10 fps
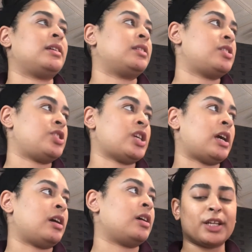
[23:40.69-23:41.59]
in this
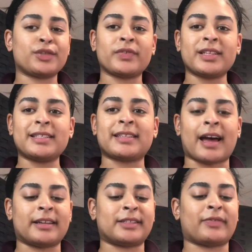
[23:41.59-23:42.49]
chair. It's really
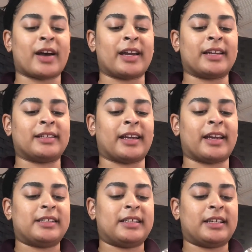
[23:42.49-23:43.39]
satisfying
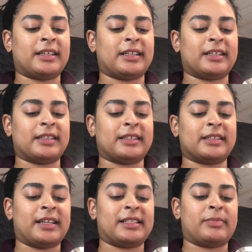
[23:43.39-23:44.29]
like to
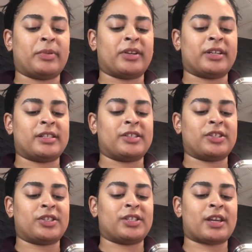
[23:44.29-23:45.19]
experience
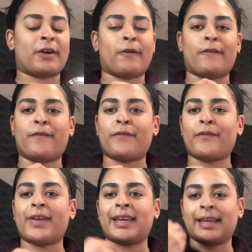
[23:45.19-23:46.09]
yourself
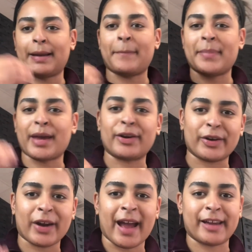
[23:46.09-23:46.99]
getting
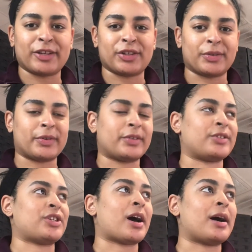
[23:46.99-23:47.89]
better at your
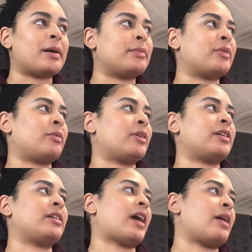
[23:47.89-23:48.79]
job
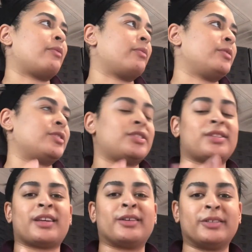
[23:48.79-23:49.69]
or at your
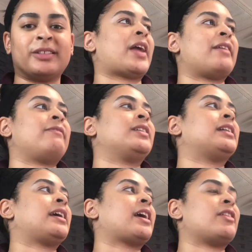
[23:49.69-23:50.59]
skill. I feel
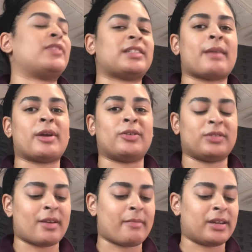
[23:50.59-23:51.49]
like every time I do
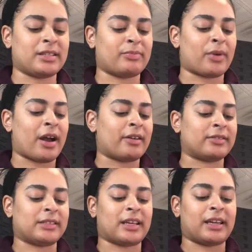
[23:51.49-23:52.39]
somebody's
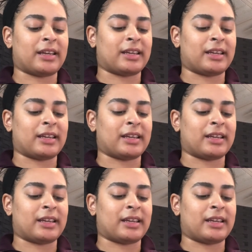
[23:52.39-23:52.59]
brows, like